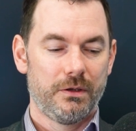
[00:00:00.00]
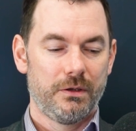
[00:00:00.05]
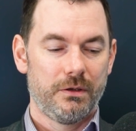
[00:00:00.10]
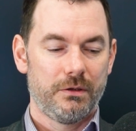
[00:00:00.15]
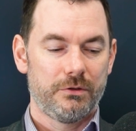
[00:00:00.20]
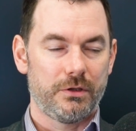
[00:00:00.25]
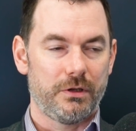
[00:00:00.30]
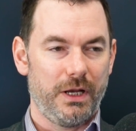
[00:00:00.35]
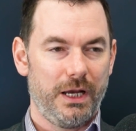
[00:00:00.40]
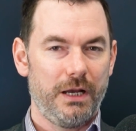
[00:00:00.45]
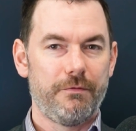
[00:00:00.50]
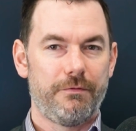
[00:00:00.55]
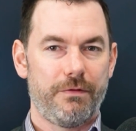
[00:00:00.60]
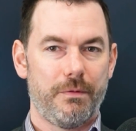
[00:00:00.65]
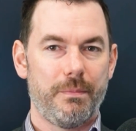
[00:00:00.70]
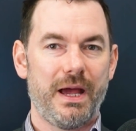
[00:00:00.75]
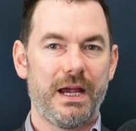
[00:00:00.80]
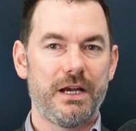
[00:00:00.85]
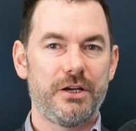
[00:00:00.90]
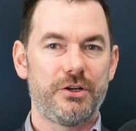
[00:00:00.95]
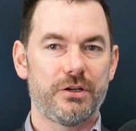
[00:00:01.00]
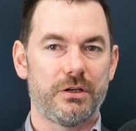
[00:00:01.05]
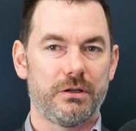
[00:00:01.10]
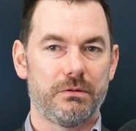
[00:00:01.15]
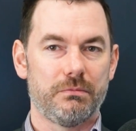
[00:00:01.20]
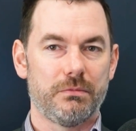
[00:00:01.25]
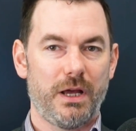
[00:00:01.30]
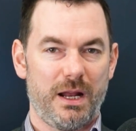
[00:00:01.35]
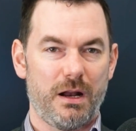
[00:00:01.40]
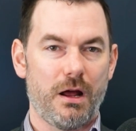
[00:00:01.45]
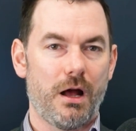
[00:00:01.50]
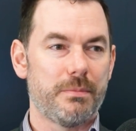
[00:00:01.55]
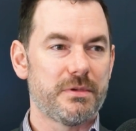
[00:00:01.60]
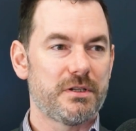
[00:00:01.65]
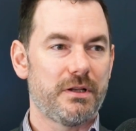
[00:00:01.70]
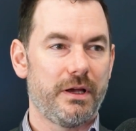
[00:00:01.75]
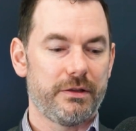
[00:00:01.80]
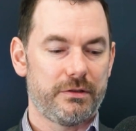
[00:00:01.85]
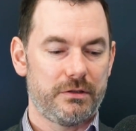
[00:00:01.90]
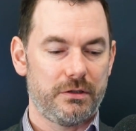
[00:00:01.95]
sort of information at arm's
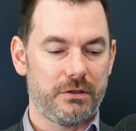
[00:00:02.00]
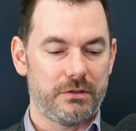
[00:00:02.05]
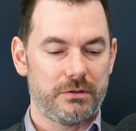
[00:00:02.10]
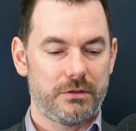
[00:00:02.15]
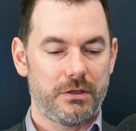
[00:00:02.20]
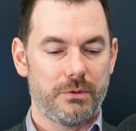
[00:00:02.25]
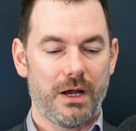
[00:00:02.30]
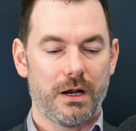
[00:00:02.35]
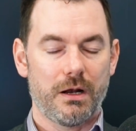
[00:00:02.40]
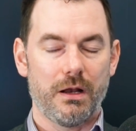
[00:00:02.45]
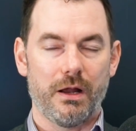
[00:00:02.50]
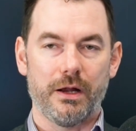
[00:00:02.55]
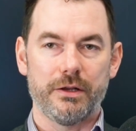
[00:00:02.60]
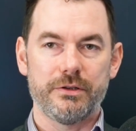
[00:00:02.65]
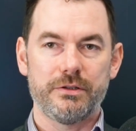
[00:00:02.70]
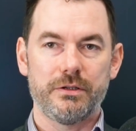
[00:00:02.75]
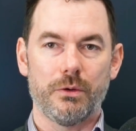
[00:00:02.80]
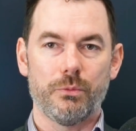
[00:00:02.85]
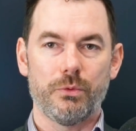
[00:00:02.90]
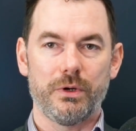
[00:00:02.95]
length to our clients.